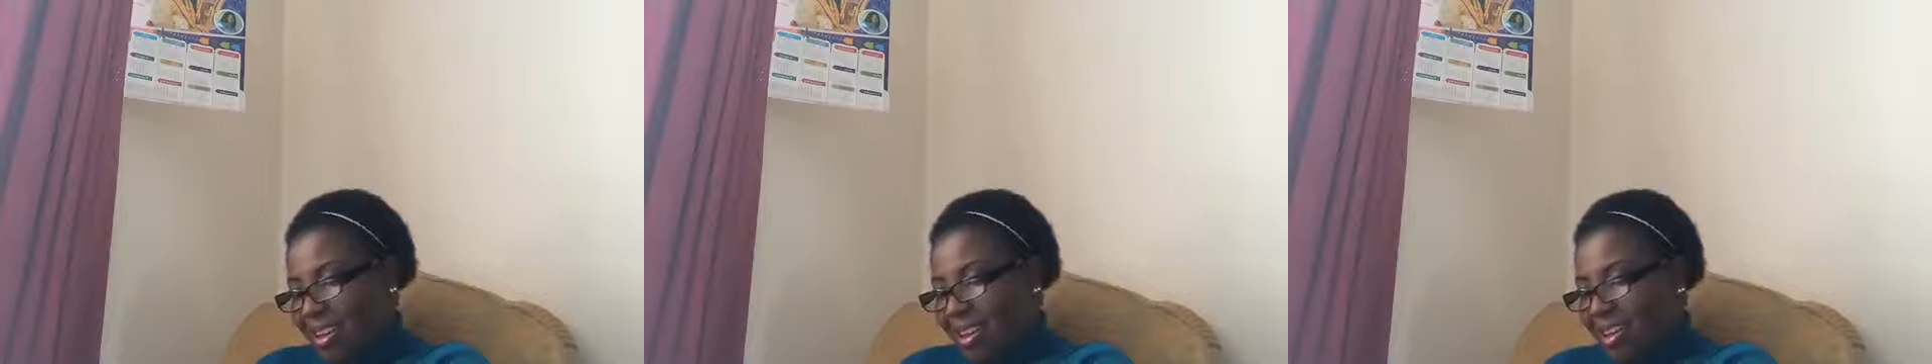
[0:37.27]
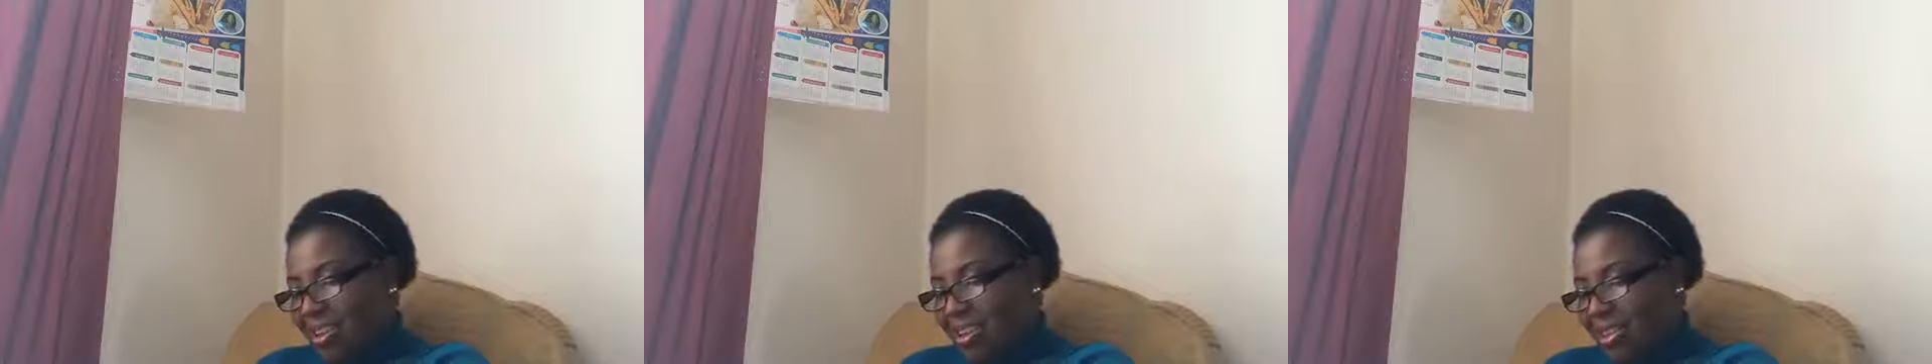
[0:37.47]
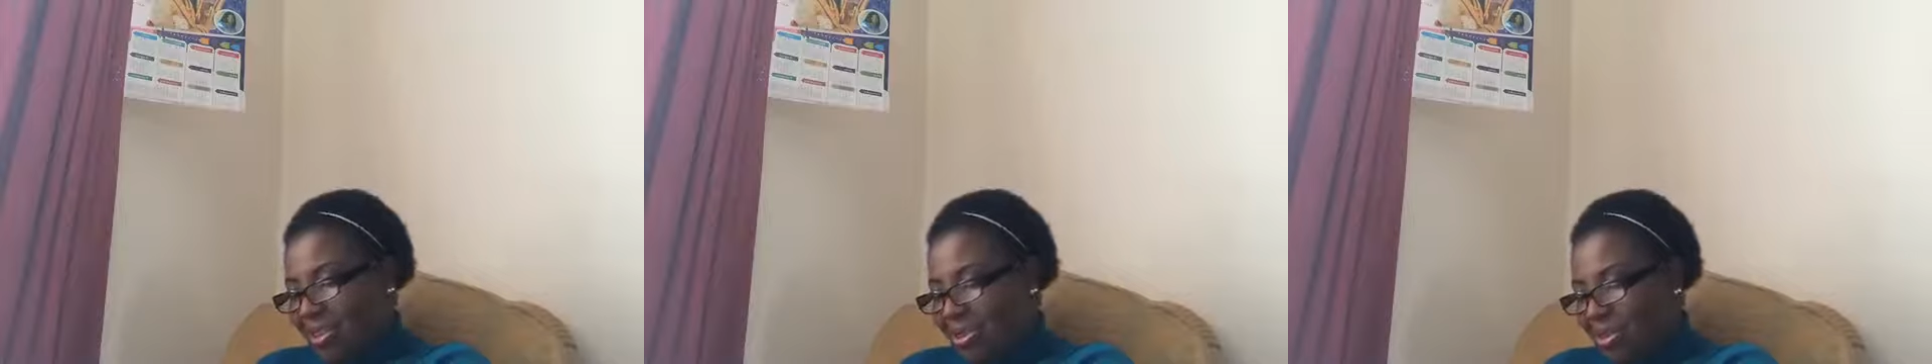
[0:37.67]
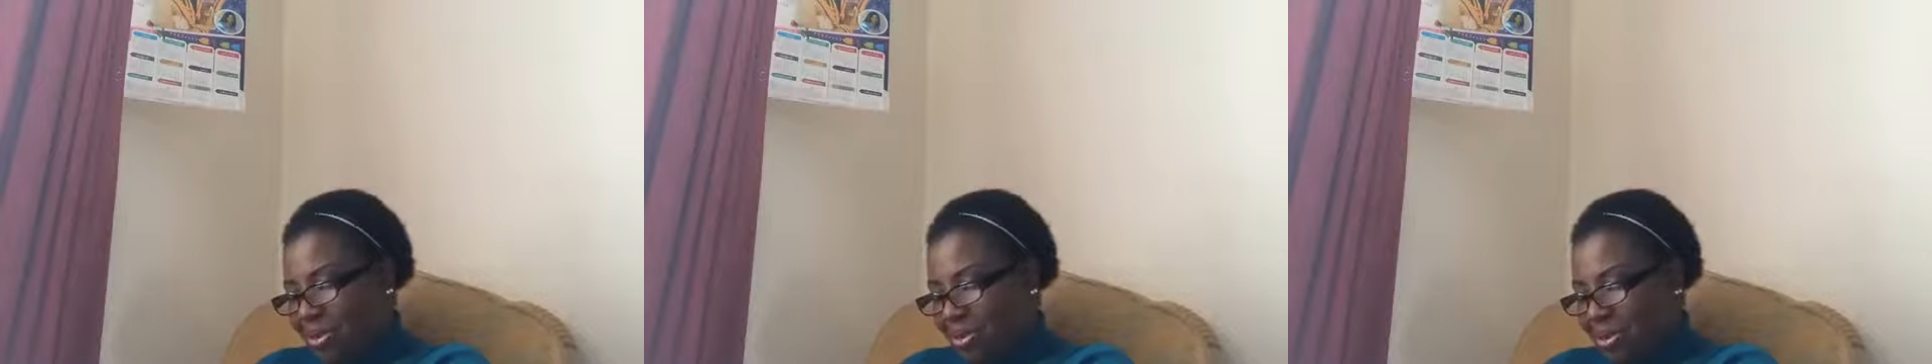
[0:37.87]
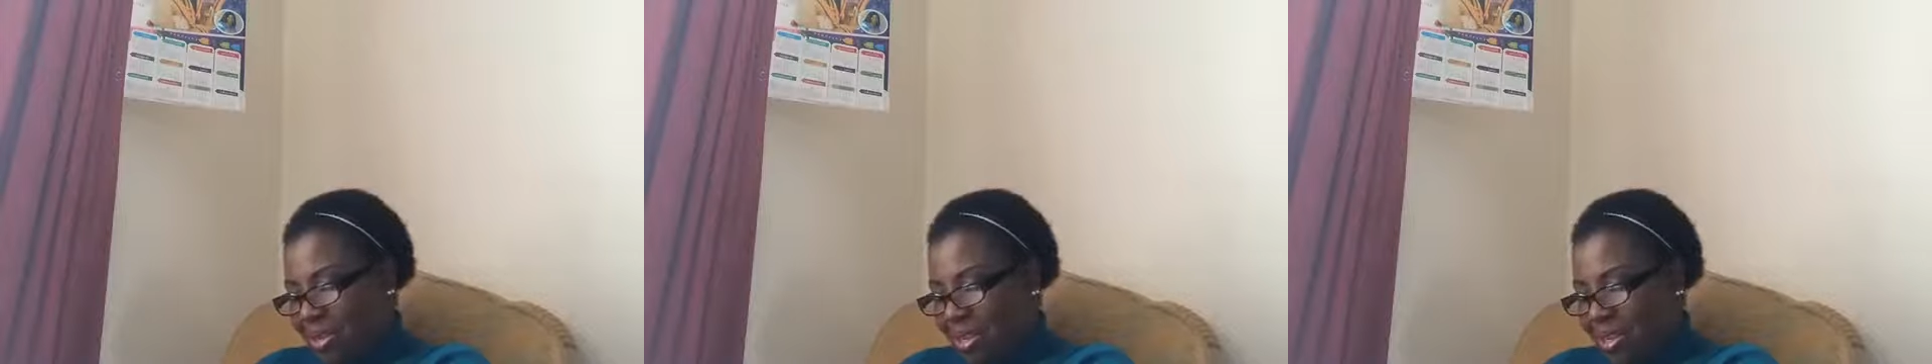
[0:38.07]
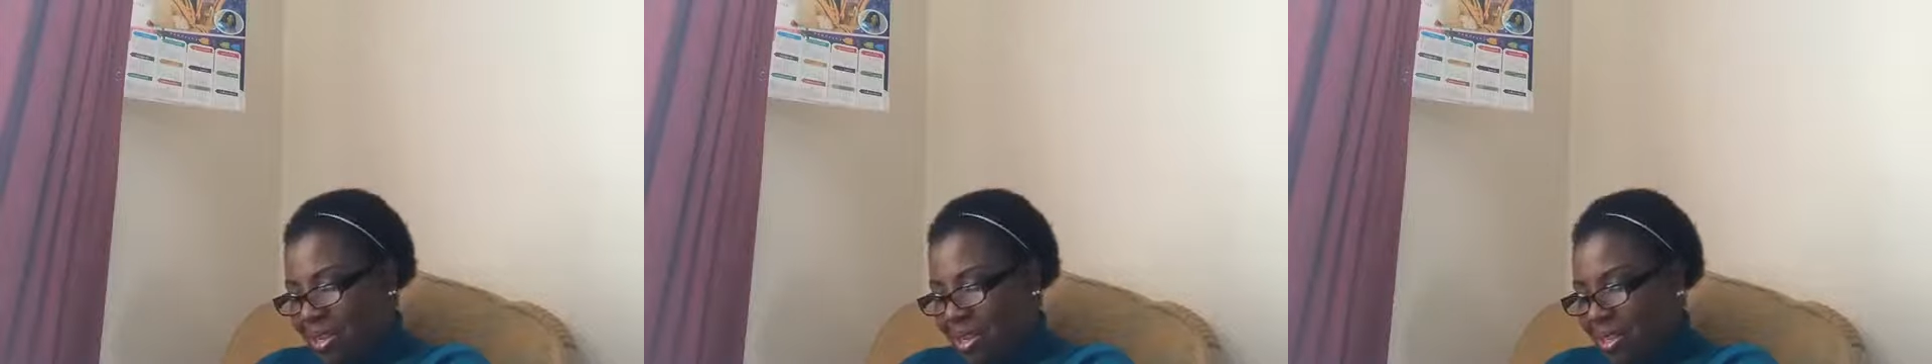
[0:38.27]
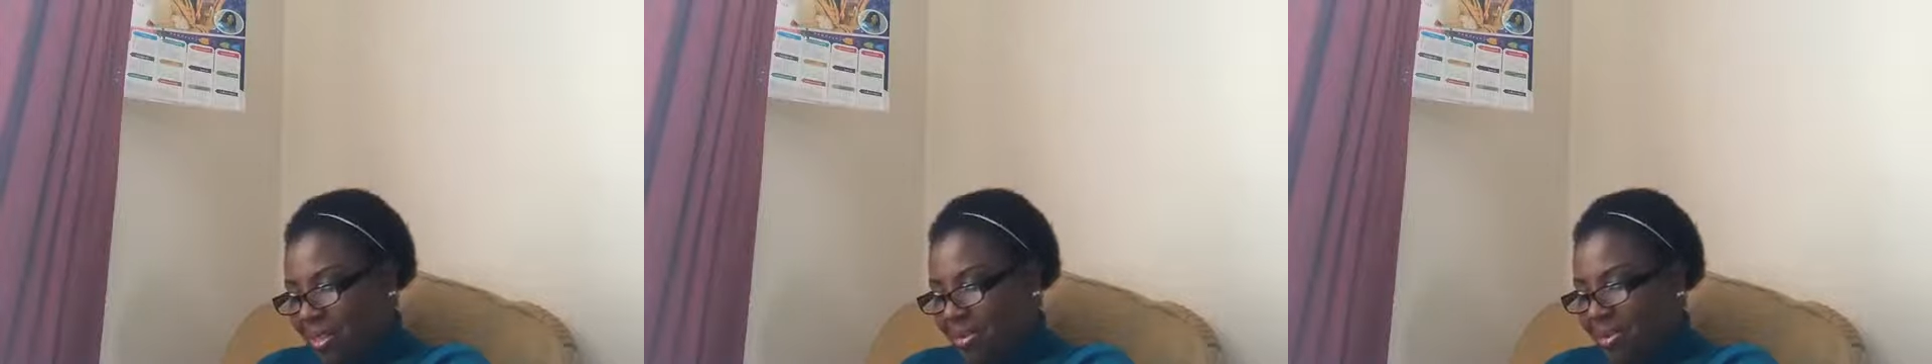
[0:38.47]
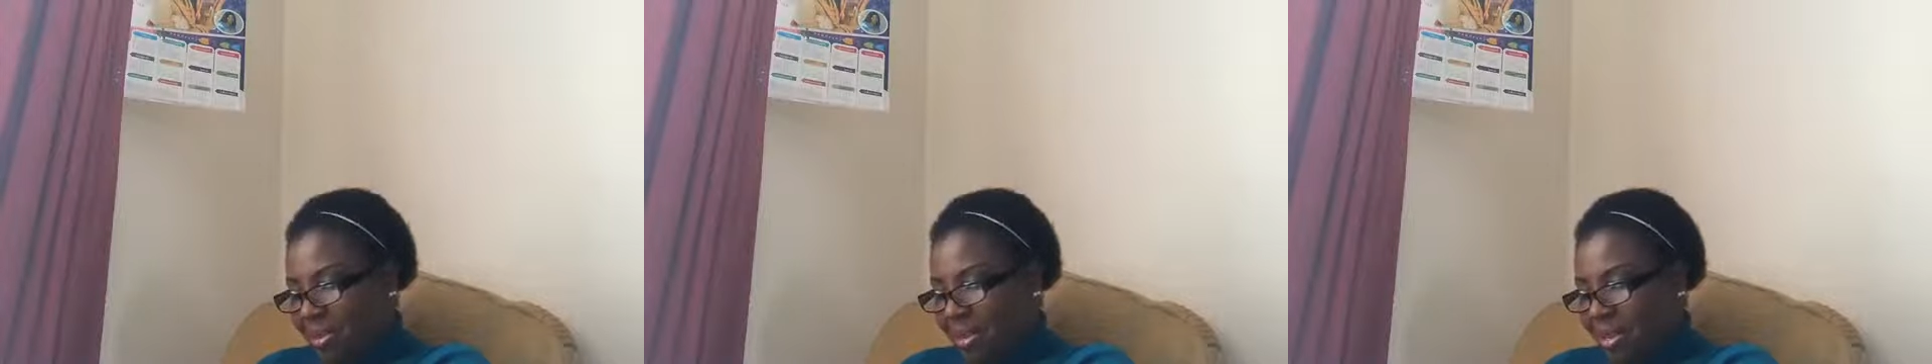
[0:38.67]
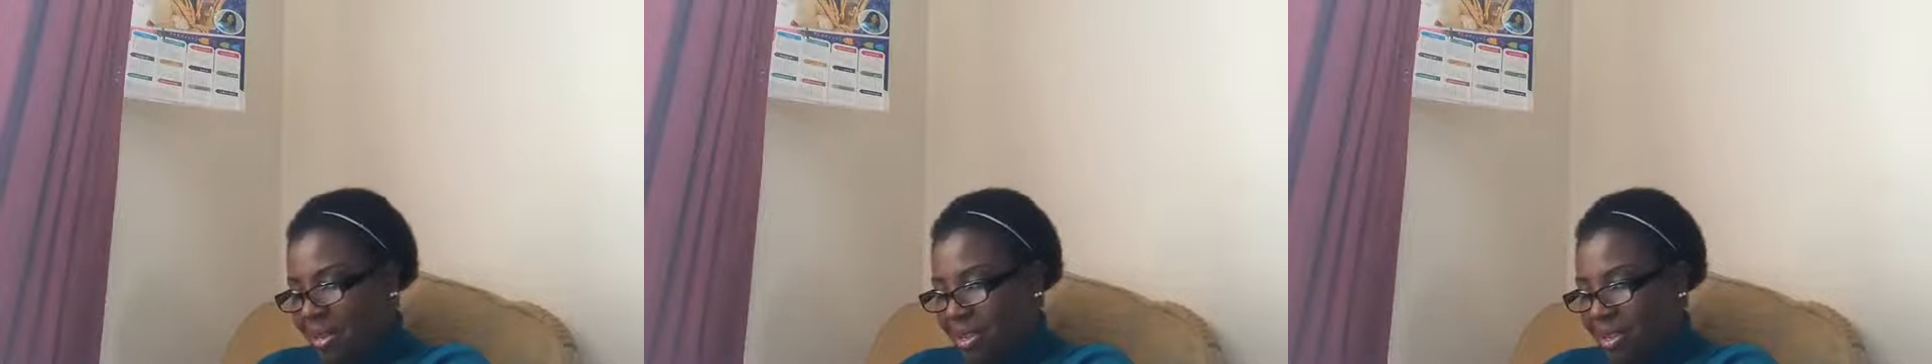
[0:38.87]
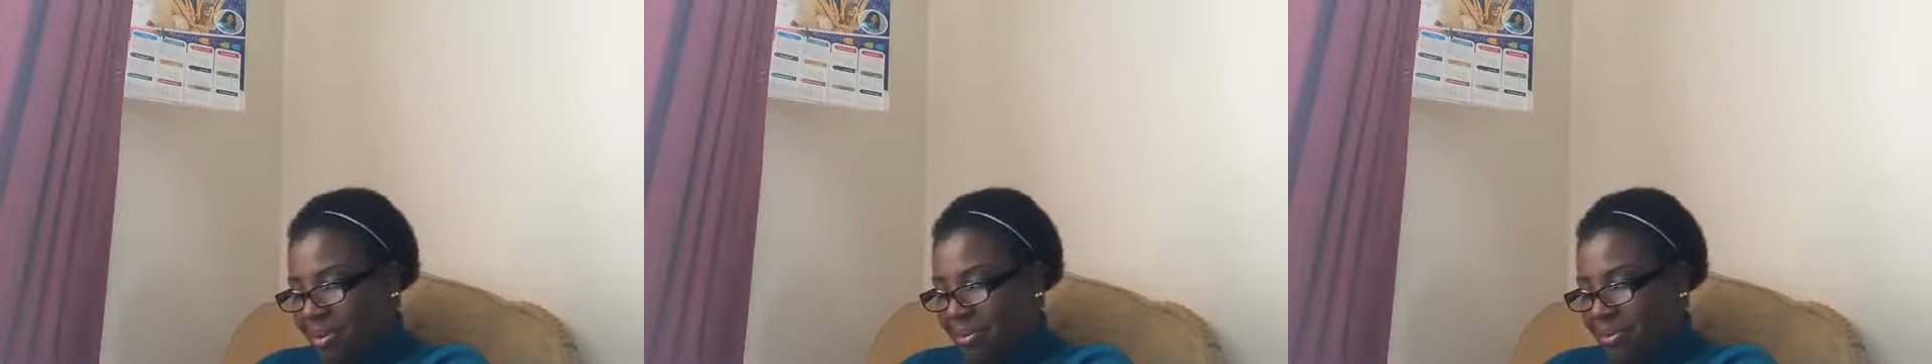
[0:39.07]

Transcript: Hallelujah. Yes, Father.